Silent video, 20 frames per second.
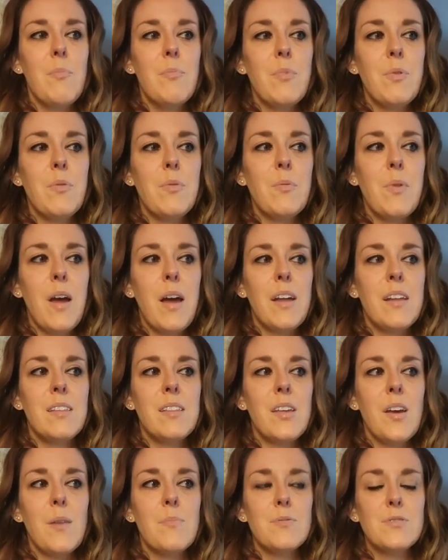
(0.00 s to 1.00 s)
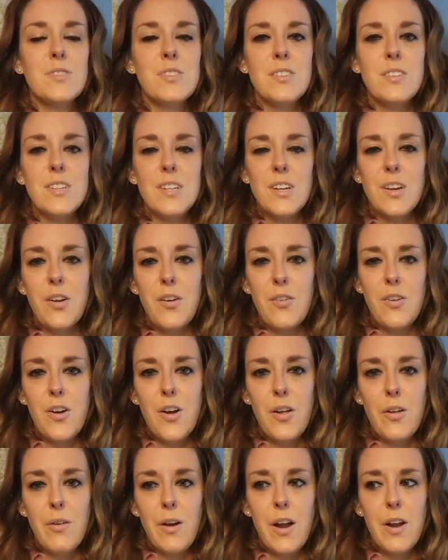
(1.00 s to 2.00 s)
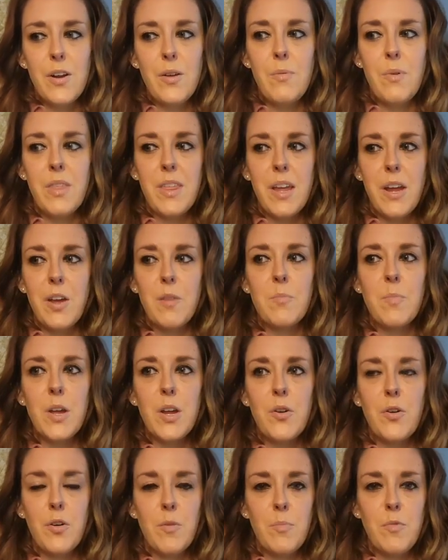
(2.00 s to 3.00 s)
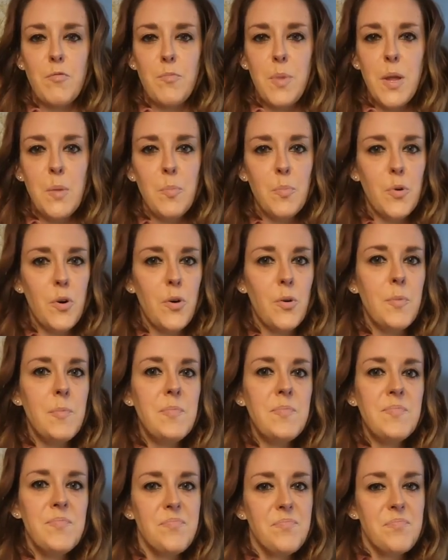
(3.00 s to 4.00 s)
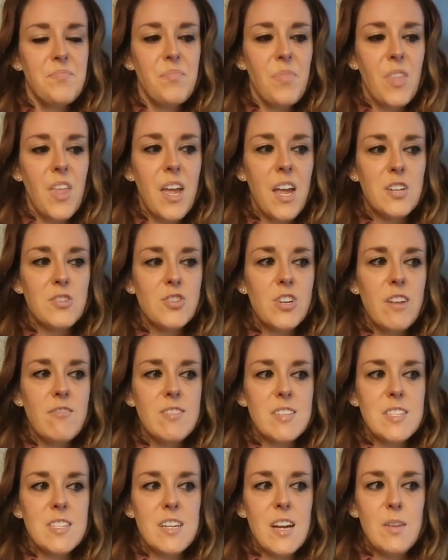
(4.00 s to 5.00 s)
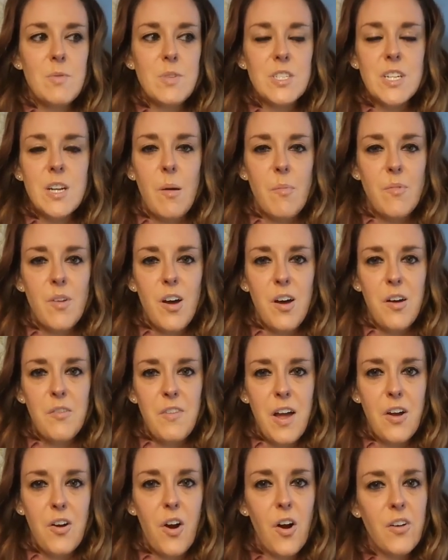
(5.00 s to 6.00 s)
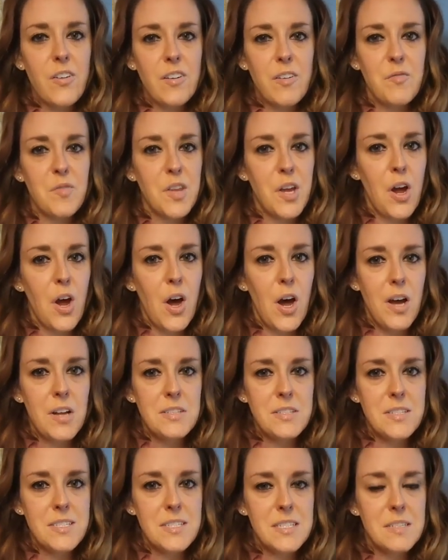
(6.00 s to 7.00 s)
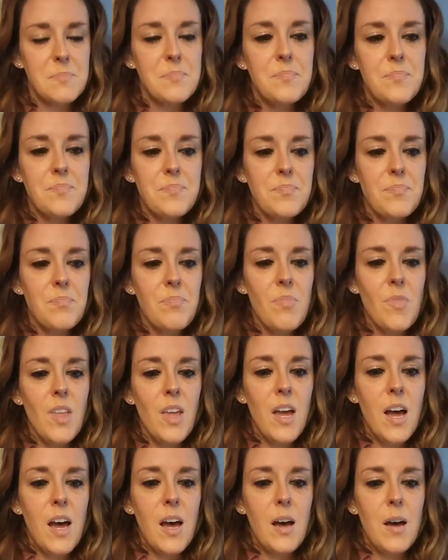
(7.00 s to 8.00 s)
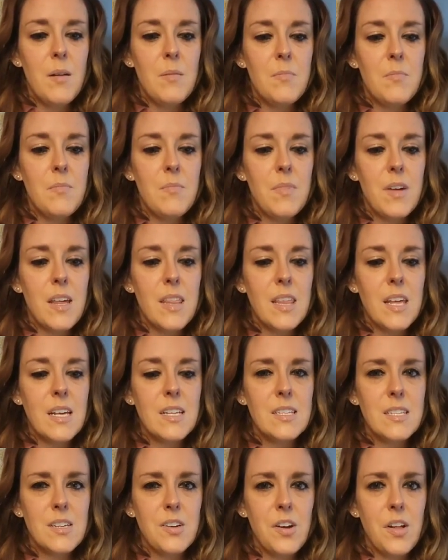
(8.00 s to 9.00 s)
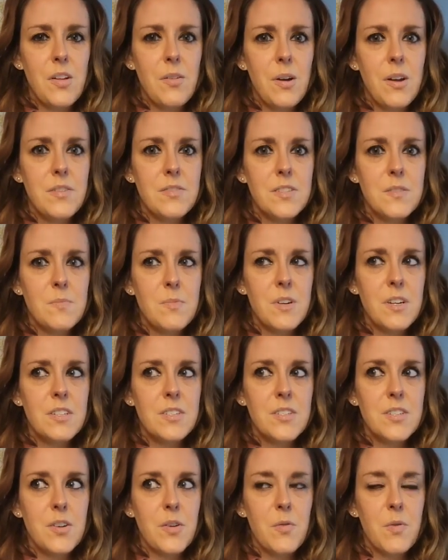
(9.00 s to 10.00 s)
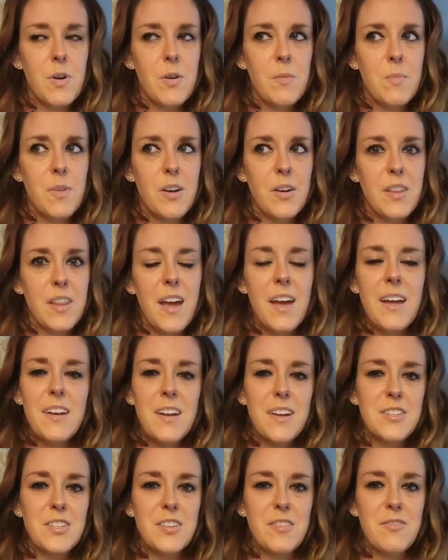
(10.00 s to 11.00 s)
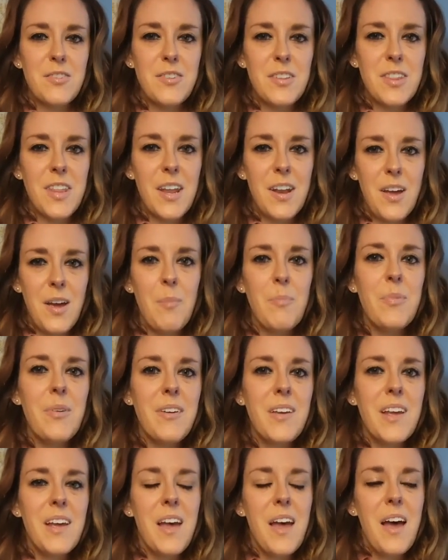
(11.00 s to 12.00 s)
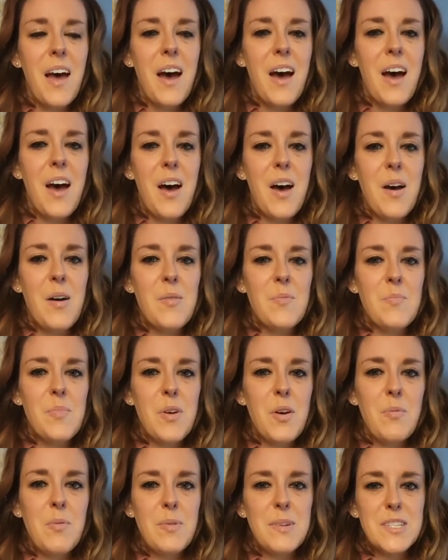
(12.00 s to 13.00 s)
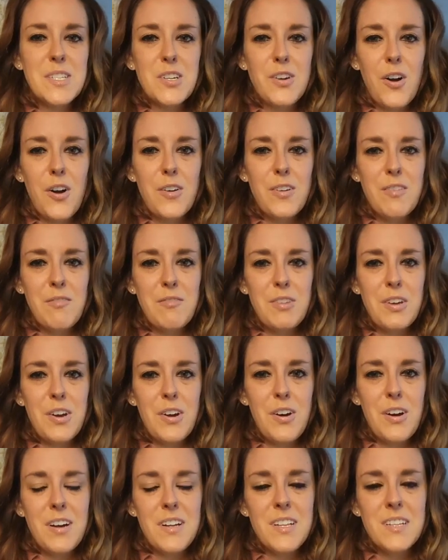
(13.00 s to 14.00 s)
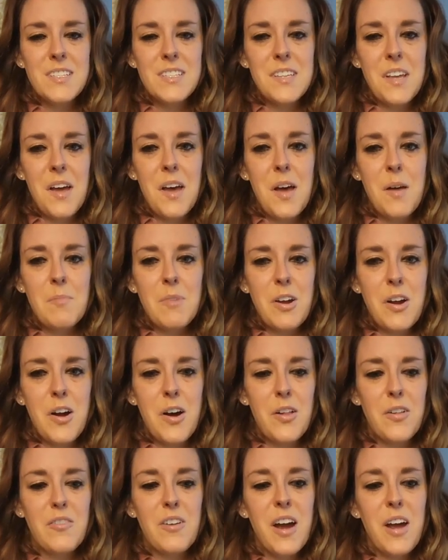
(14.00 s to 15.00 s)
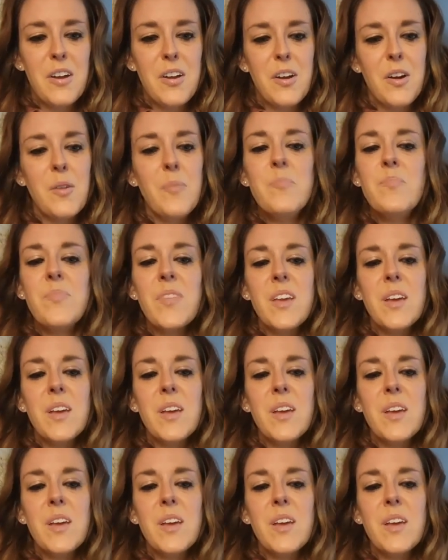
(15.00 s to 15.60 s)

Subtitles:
We had the opportunity to go to Colorado with like a big group of people. And Travis and I, we stopped off at Garden of the Gods. I think it's in Colorado Springs. Don't quote me on that. I should have looked that up. But we went to Garden of the Gods in Colorado.